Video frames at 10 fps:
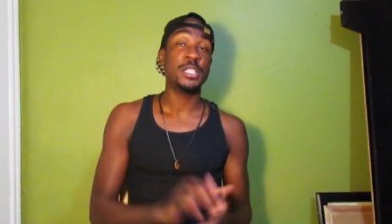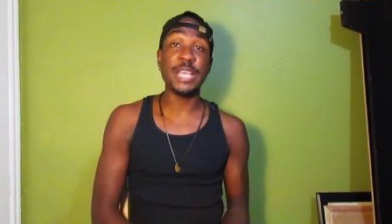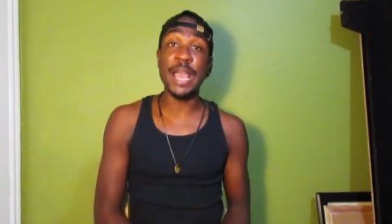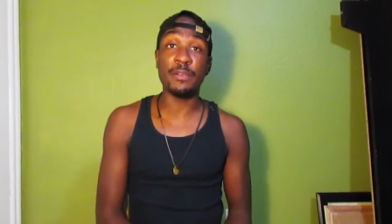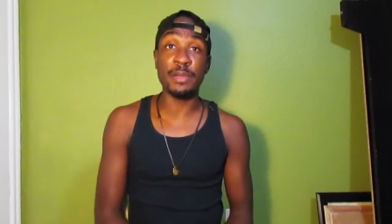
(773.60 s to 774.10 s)

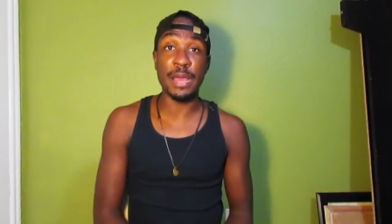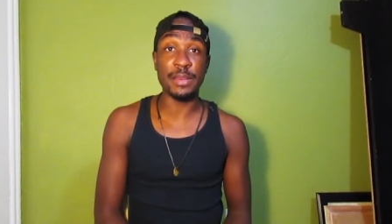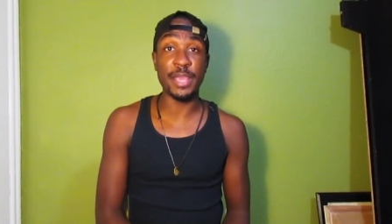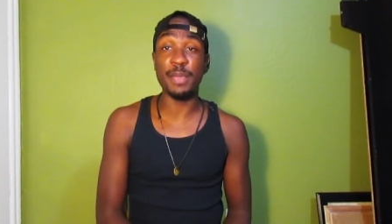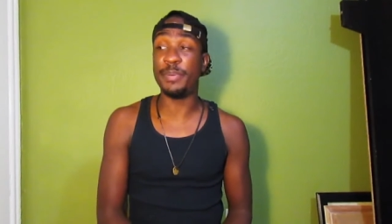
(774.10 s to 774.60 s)
Jack went out
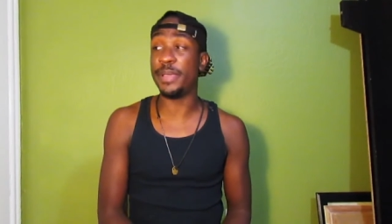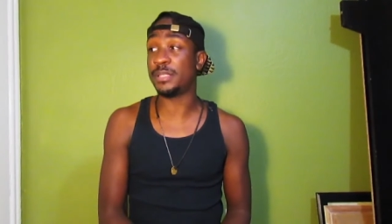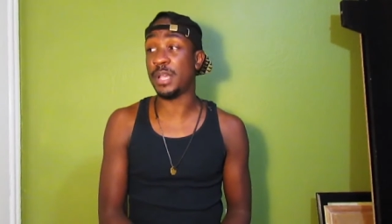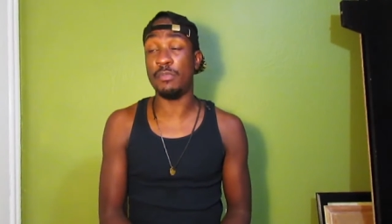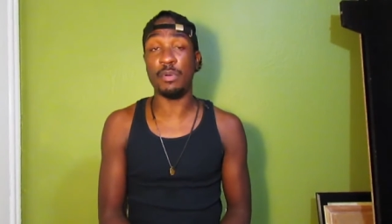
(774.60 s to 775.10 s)
there, he put
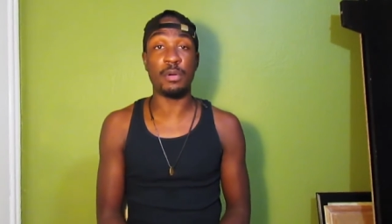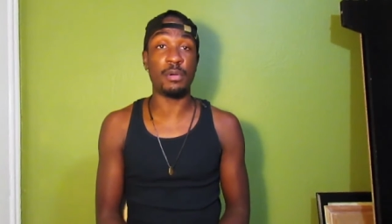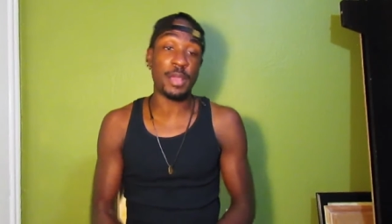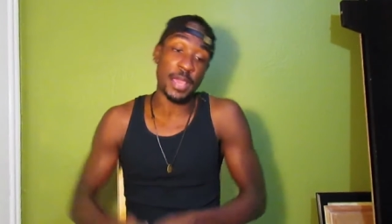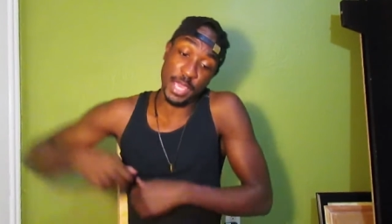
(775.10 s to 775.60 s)
his coat
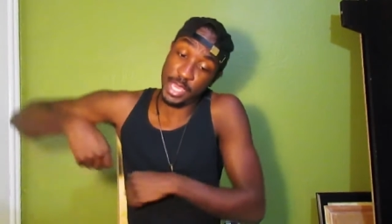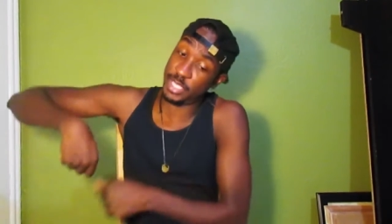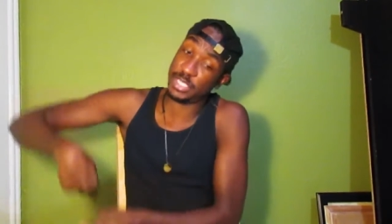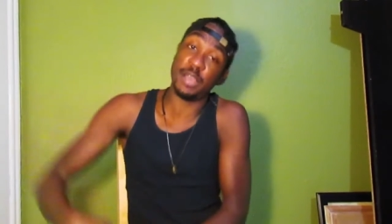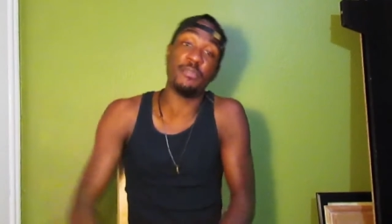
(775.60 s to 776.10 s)
on, and
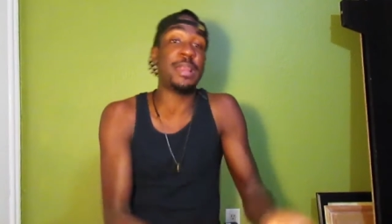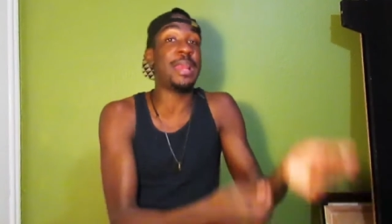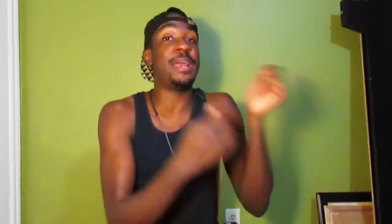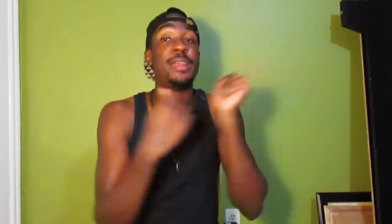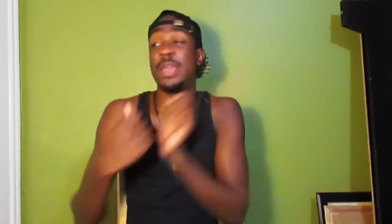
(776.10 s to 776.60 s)
he shoveled
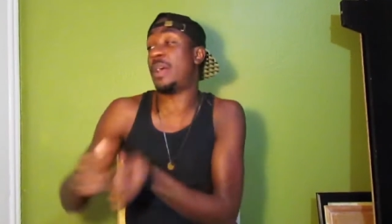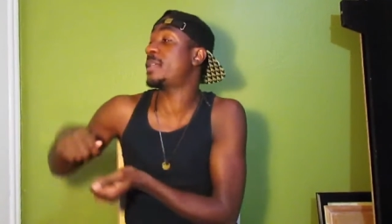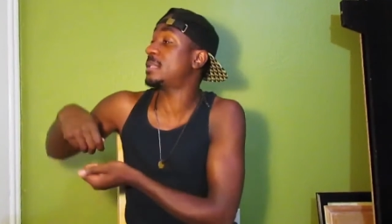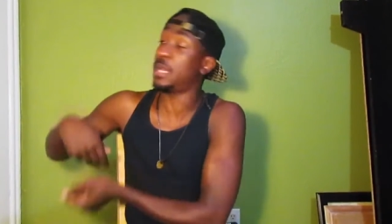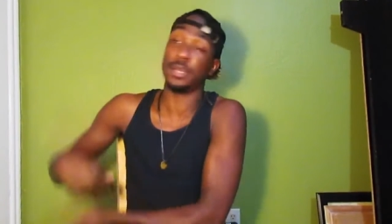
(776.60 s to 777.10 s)
that lady out.
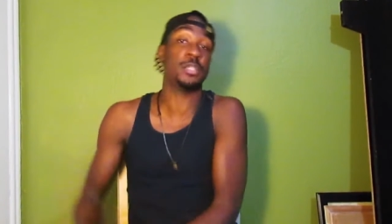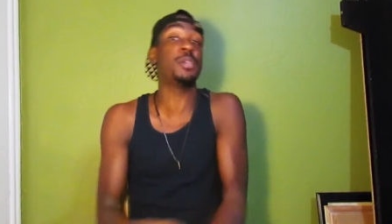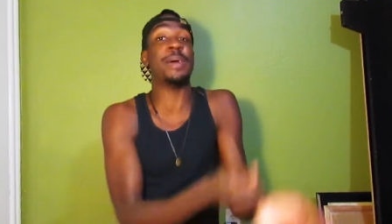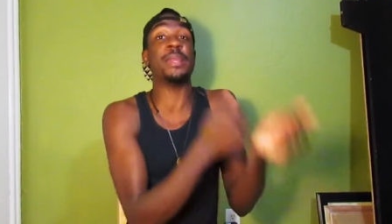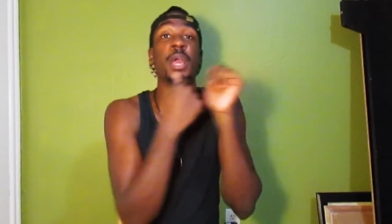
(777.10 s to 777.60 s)
He's like, look, she
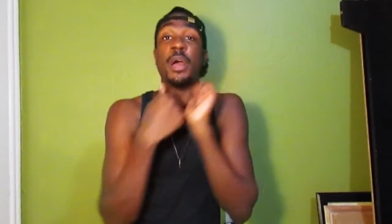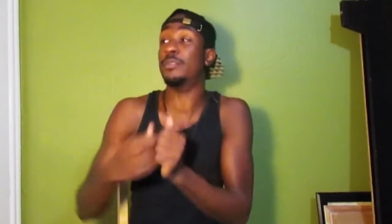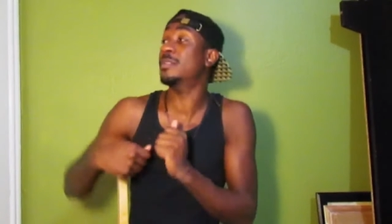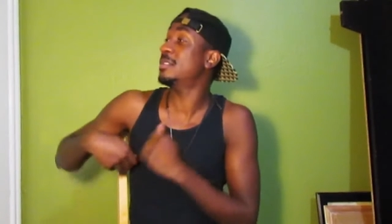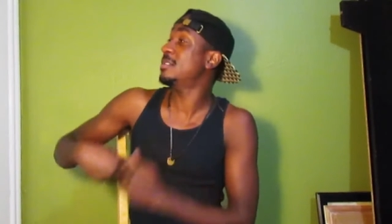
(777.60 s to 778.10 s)
about to go.